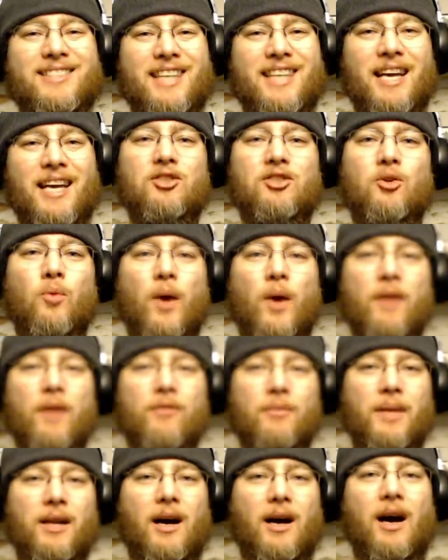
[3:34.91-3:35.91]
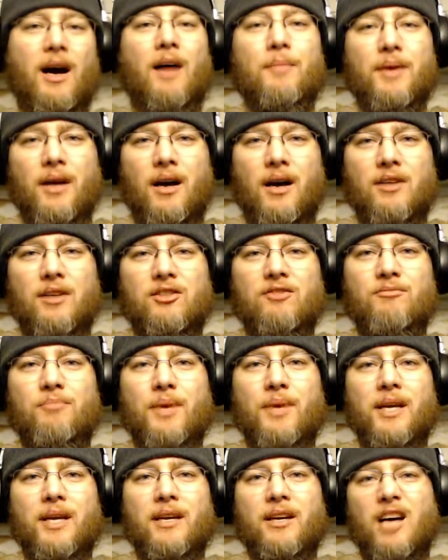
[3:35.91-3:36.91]
takes away from that ambiance of
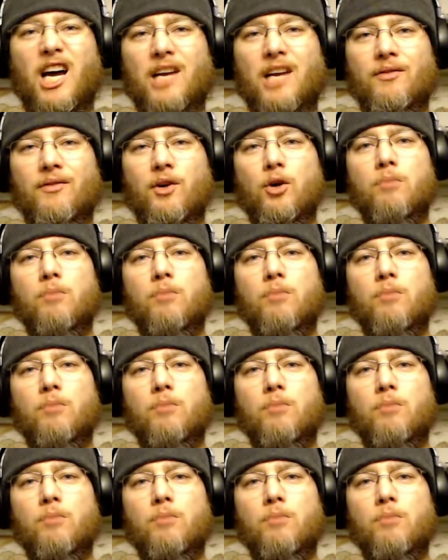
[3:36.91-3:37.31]
being kind of